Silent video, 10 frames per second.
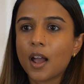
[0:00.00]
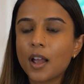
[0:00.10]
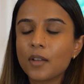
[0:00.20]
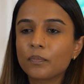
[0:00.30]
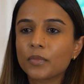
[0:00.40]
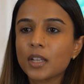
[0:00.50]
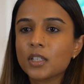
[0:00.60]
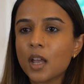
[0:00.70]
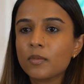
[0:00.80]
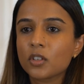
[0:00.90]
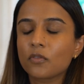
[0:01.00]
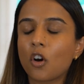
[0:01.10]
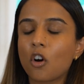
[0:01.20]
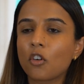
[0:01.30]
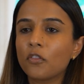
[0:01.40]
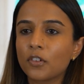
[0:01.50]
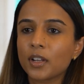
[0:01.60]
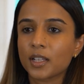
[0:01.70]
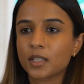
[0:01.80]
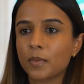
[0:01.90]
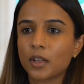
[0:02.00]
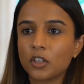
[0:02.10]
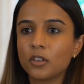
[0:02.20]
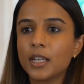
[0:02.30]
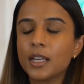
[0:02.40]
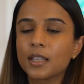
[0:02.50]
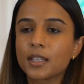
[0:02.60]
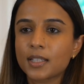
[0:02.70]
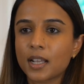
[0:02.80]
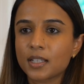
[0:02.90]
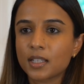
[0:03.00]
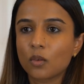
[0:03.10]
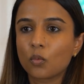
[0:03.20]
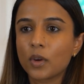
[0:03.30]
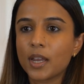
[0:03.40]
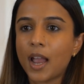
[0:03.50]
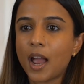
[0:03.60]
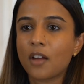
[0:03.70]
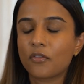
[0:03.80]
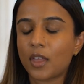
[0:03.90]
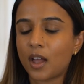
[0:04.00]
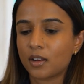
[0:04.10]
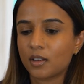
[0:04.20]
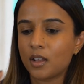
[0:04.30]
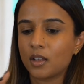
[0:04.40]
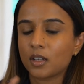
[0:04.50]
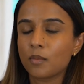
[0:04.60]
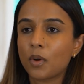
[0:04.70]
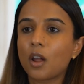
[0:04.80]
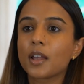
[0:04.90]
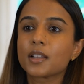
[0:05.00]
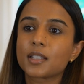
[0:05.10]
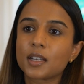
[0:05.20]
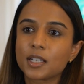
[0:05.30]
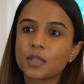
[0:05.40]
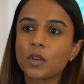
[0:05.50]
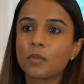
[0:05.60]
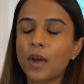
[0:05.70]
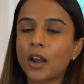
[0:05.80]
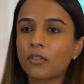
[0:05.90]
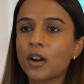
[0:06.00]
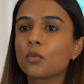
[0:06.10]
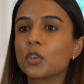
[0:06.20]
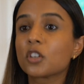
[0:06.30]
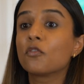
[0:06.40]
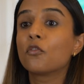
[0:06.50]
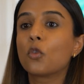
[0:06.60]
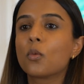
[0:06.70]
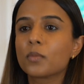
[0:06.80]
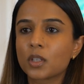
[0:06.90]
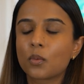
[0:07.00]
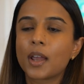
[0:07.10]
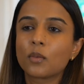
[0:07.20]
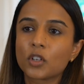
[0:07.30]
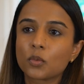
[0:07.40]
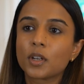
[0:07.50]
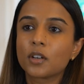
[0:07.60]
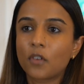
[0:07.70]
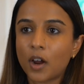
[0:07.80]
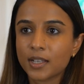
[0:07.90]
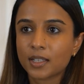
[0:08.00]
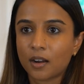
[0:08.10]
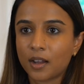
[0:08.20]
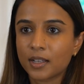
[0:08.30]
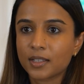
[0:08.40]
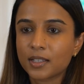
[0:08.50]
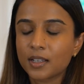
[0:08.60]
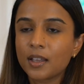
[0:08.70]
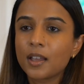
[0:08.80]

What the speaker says: In terms of our offering, it's a bit unique in the sense that we have that compliance and dispute background, which informs the way in which we advise clients.